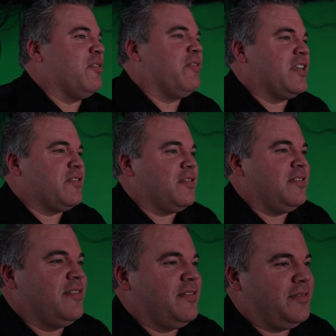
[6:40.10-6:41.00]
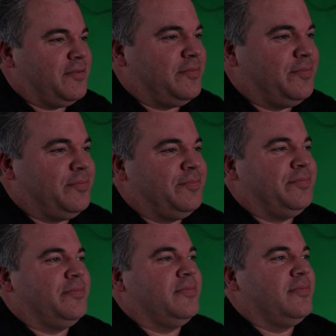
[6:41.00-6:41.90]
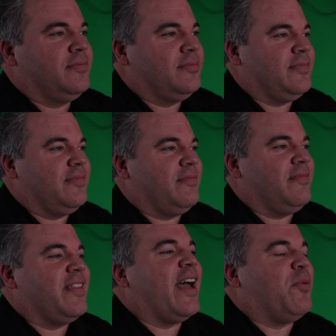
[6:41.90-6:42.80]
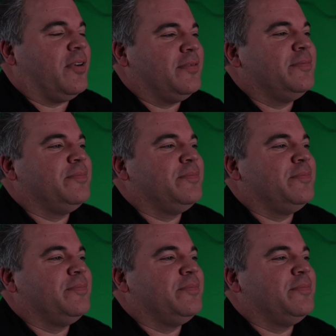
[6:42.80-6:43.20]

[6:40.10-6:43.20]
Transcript: Film Festival. In France? That one.